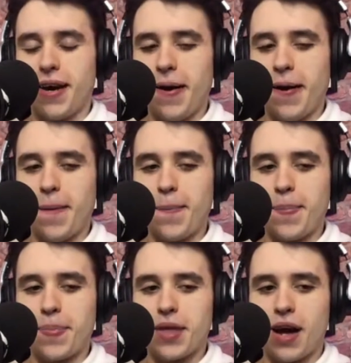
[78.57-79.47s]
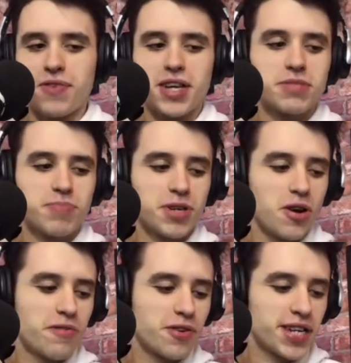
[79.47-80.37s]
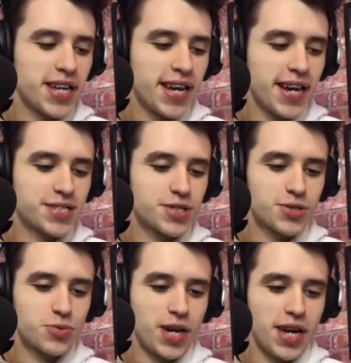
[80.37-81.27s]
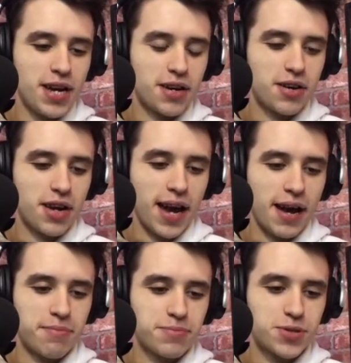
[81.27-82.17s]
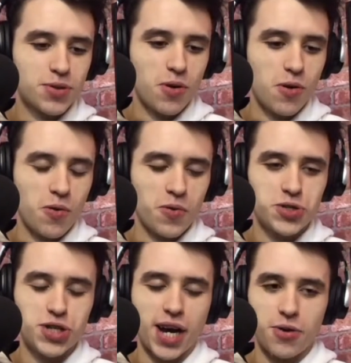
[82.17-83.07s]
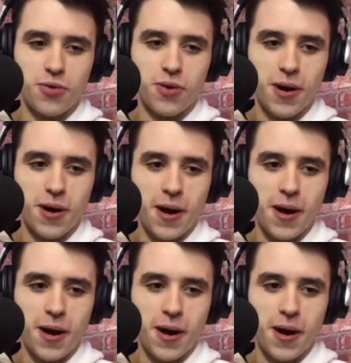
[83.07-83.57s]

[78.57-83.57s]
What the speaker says: I think it's been over a year since we collabed on the channel.